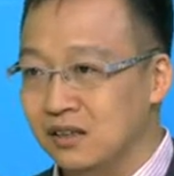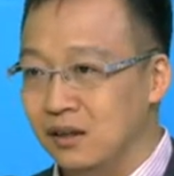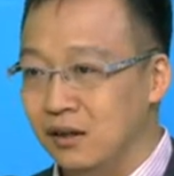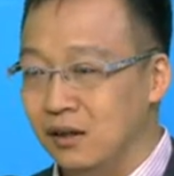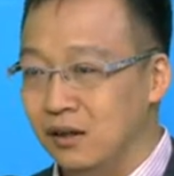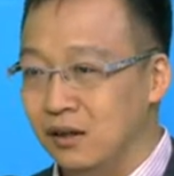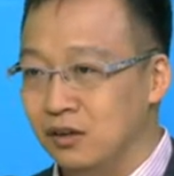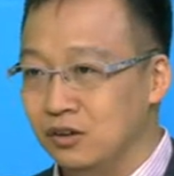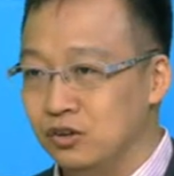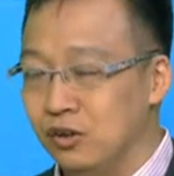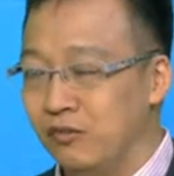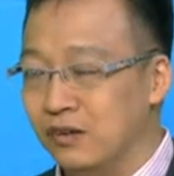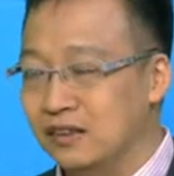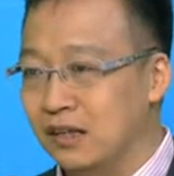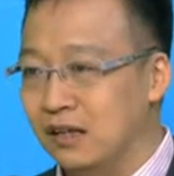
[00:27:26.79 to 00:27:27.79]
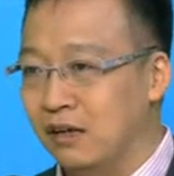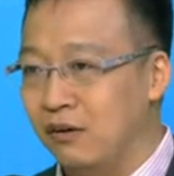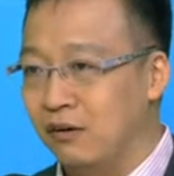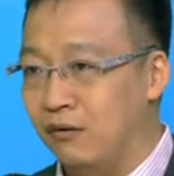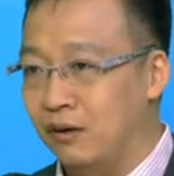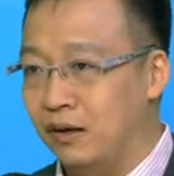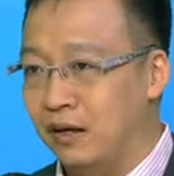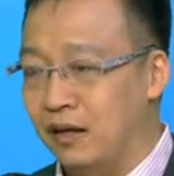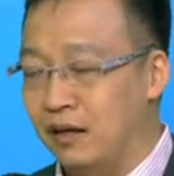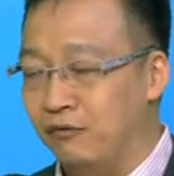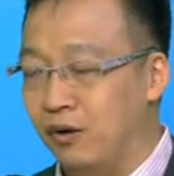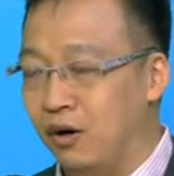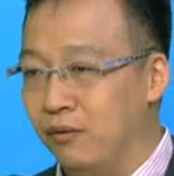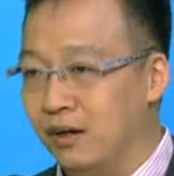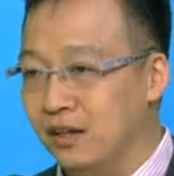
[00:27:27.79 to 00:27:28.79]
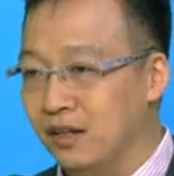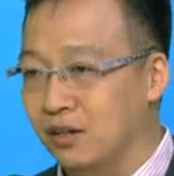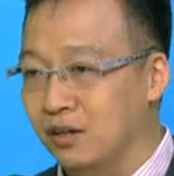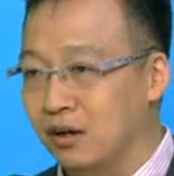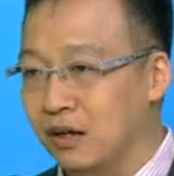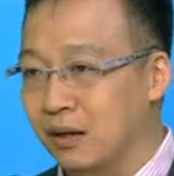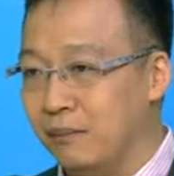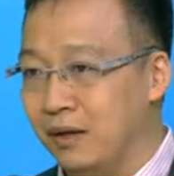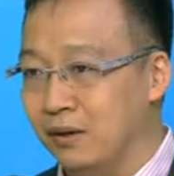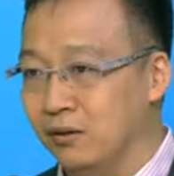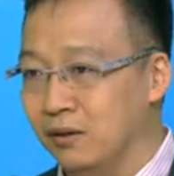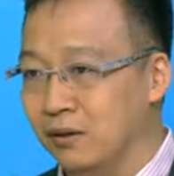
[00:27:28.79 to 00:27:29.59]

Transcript: the chief executive have already talked about,